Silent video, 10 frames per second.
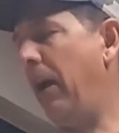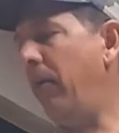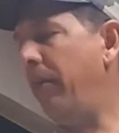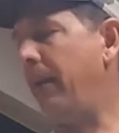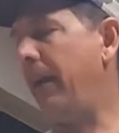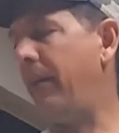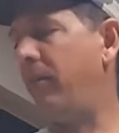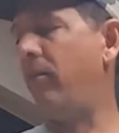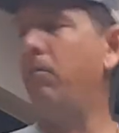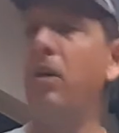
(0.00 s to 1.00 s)
I don't think it
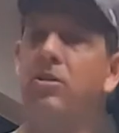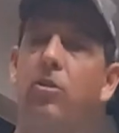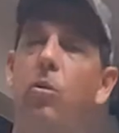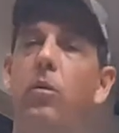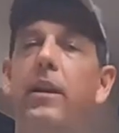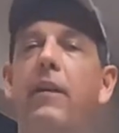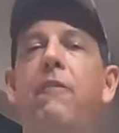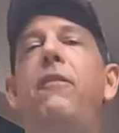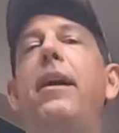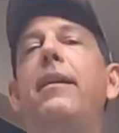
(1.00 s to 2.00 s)
has as much cooling
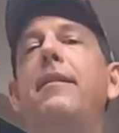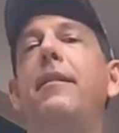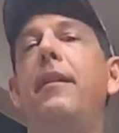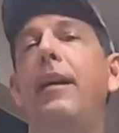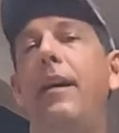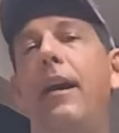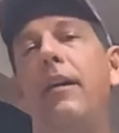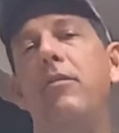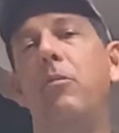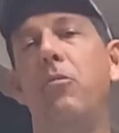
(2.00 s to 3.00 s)
effect
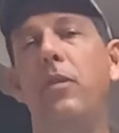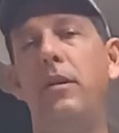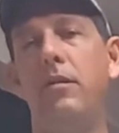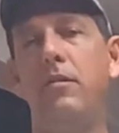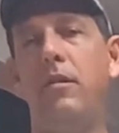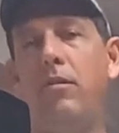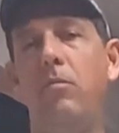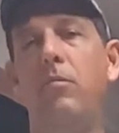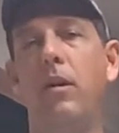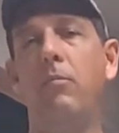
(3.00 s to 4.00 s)
as the merino
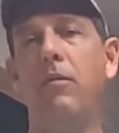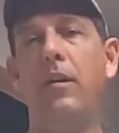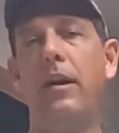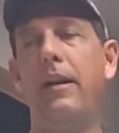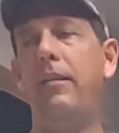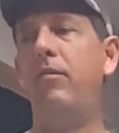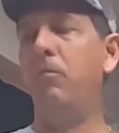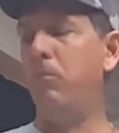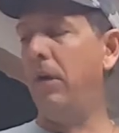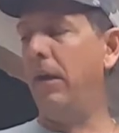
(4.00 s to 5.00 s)
does provides,
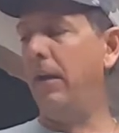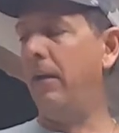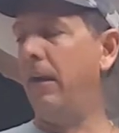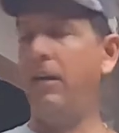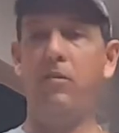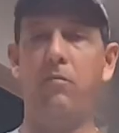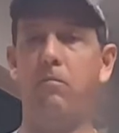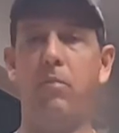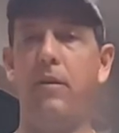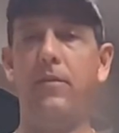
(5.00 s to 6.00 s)
but it's
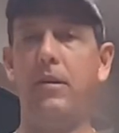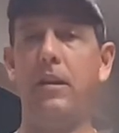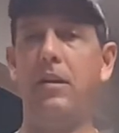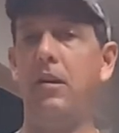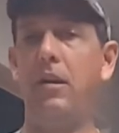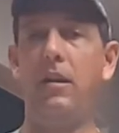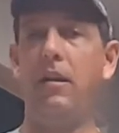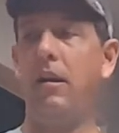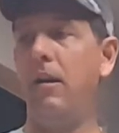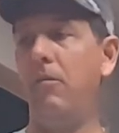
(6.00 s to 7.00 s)
perfectly good.